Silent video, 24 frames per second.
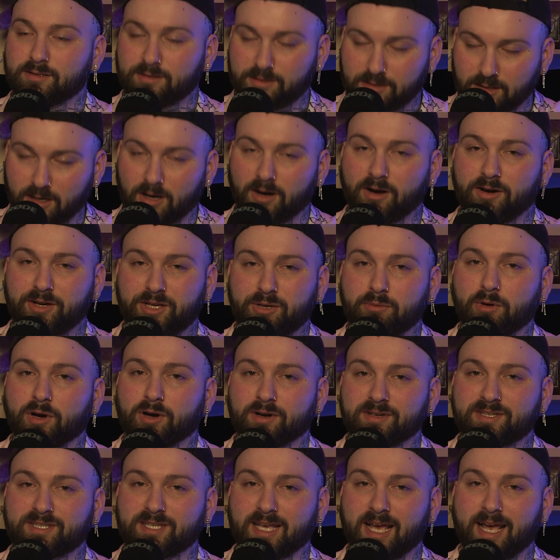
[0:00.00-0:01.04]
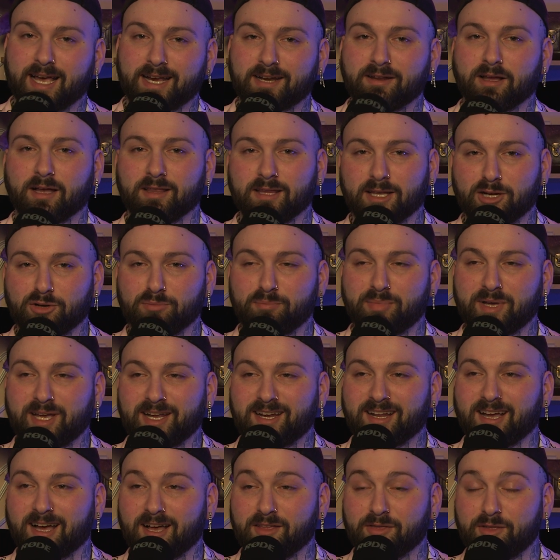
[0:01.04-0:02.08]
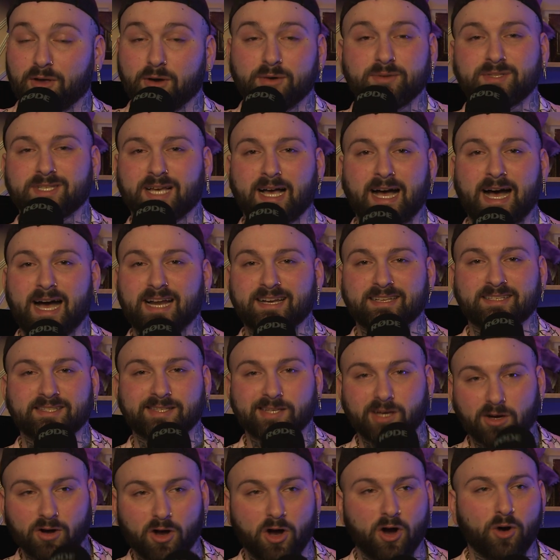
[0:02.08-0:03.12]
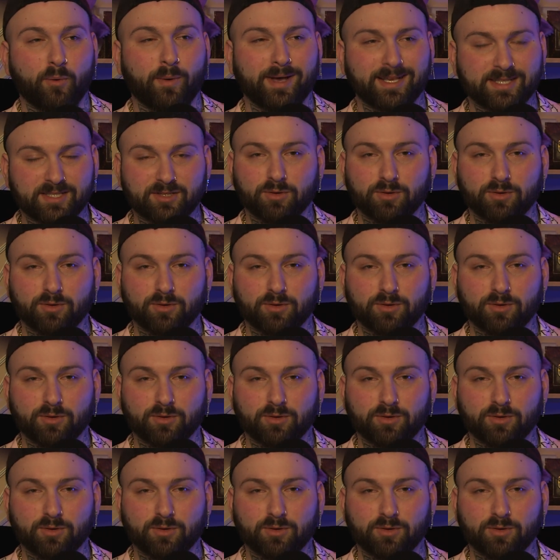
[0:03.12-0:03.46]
To argue her side a little bit, those honestly are always